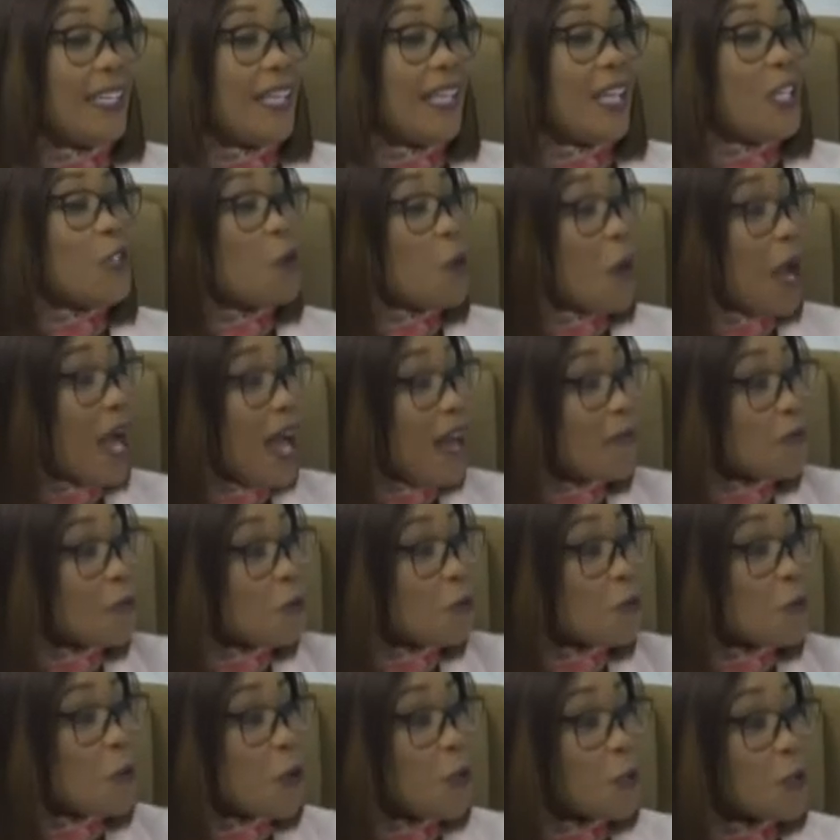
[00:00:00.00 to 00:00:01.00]
You have
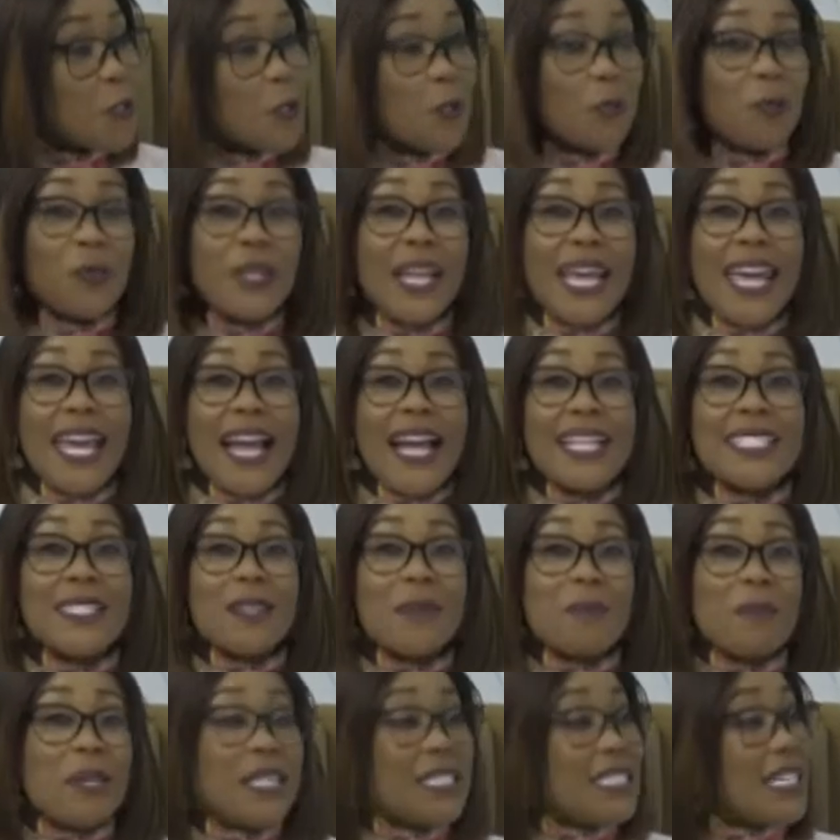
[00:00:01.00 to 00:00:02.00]
a role to play as
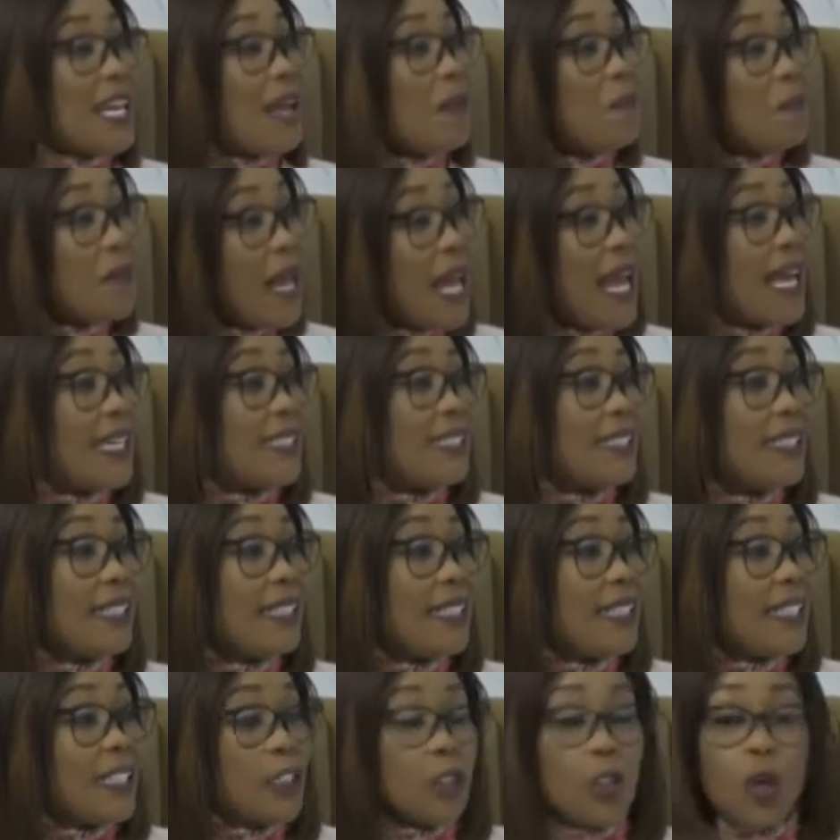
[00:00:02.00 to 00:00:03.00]
a media man.
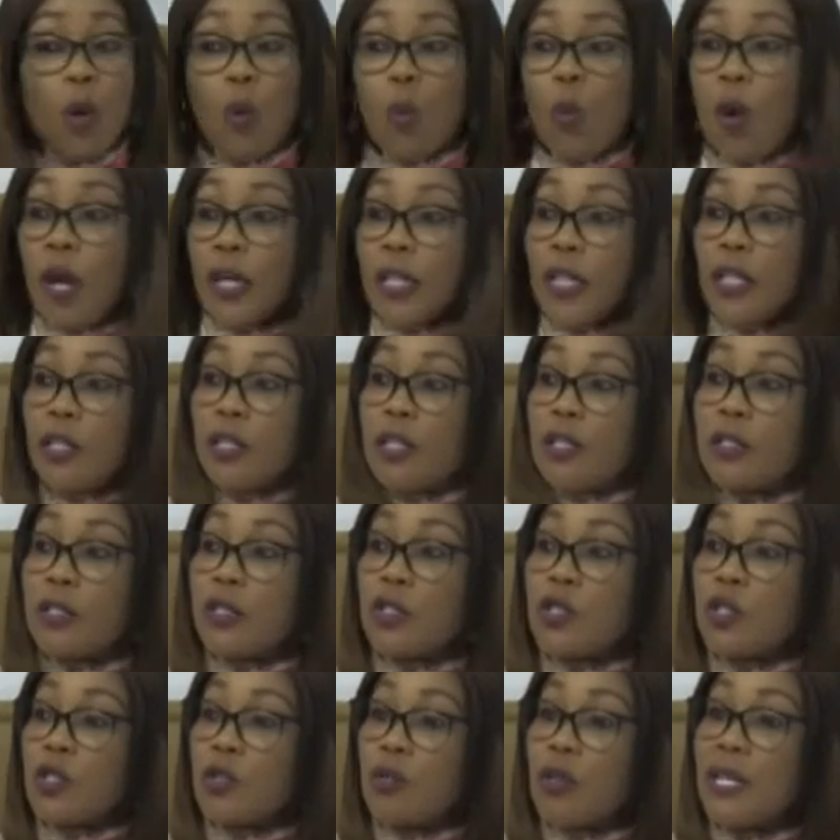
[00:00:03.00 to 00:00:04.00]
You're walking on
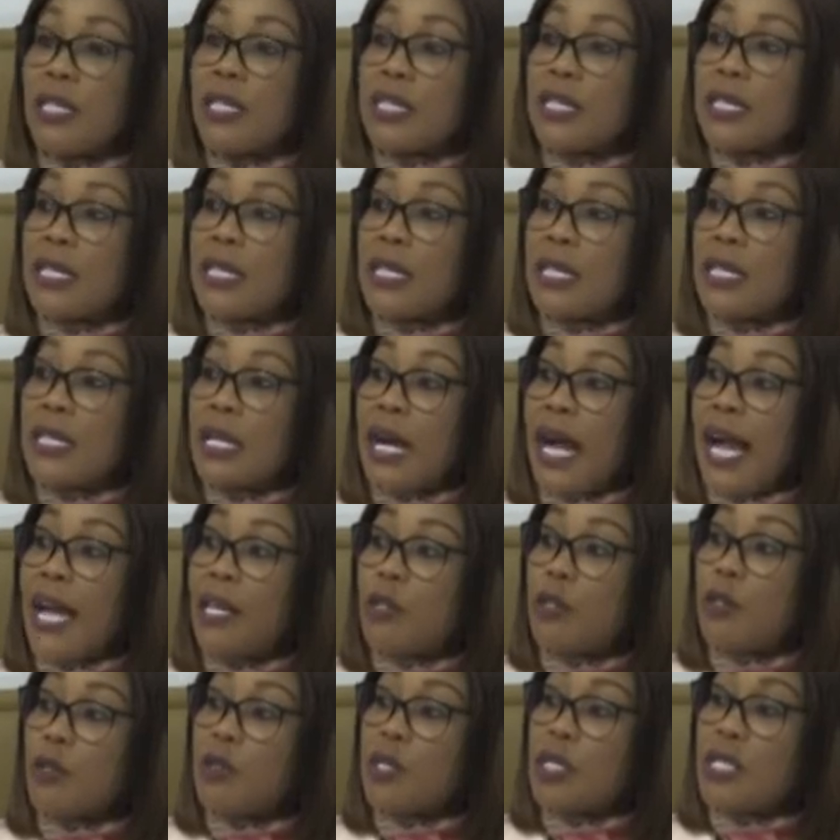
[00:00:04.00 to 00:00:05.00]
the streets
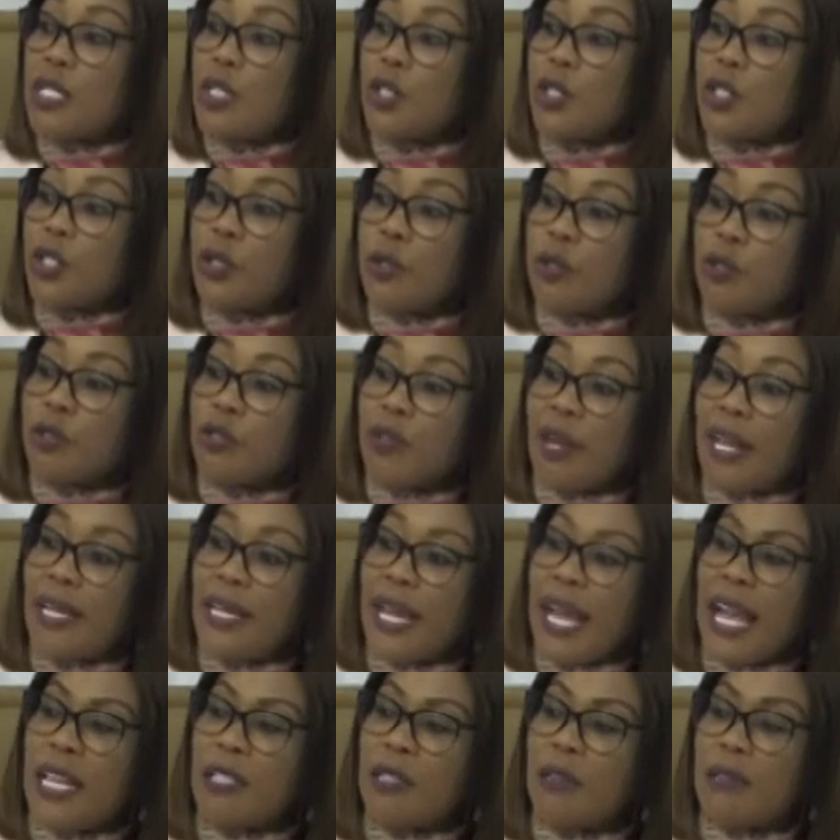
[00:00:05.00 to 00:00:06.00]
and you see children
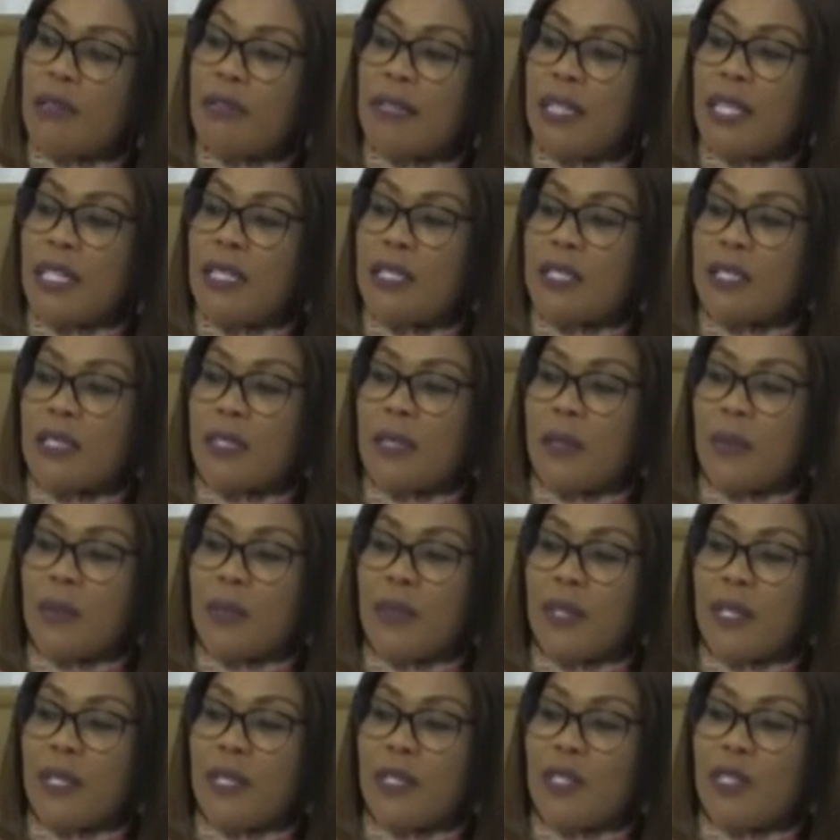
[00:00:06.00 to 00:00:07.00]
and you think
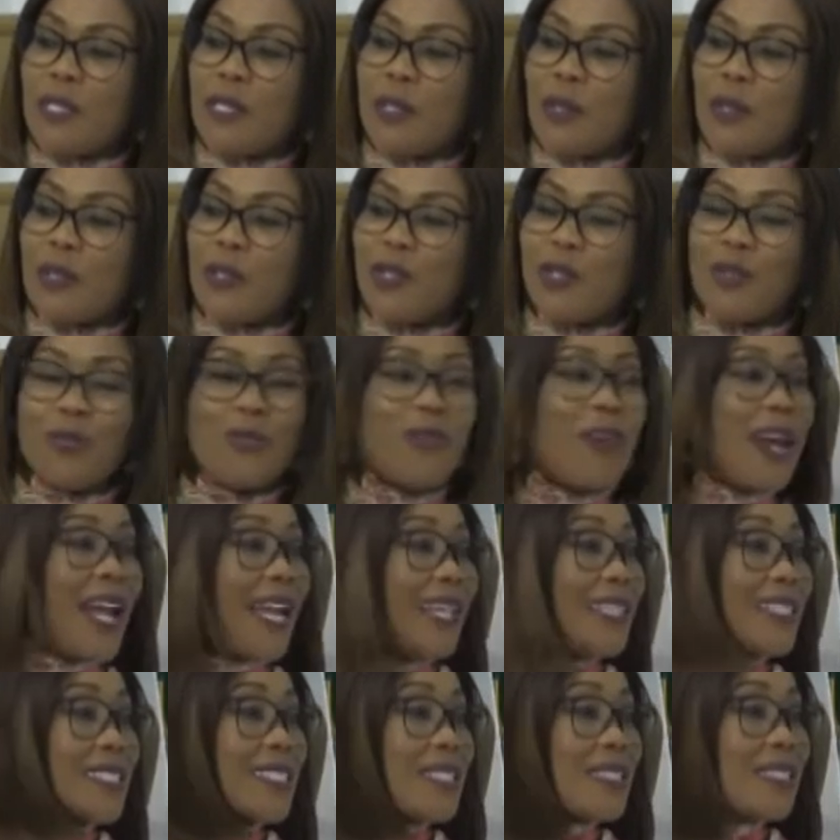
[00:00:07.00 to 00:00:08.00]
something is not
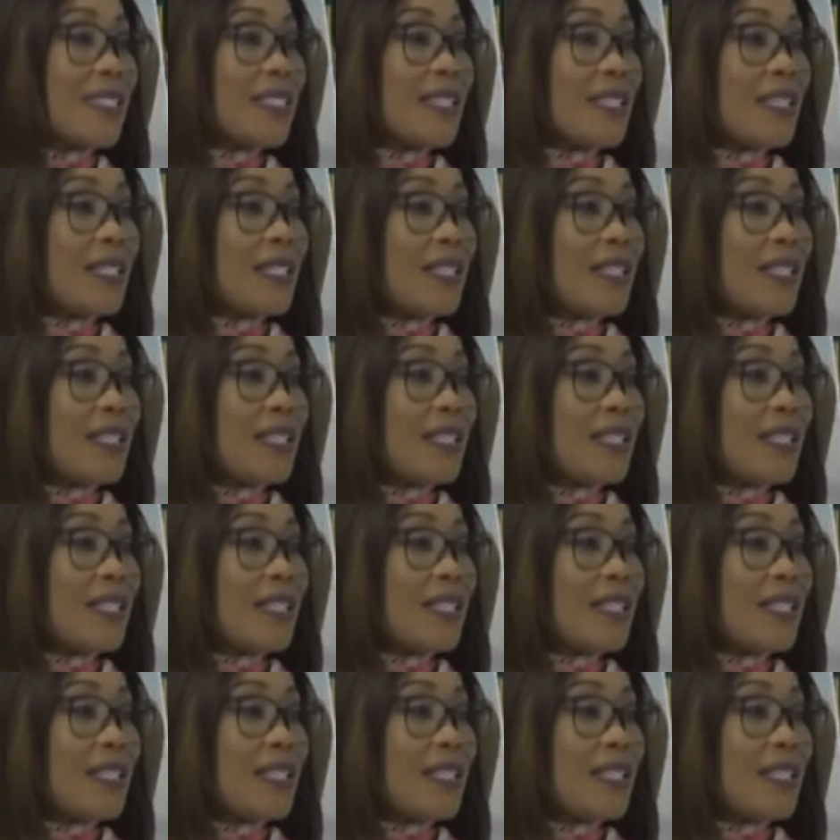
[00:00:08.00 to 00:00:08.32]
right.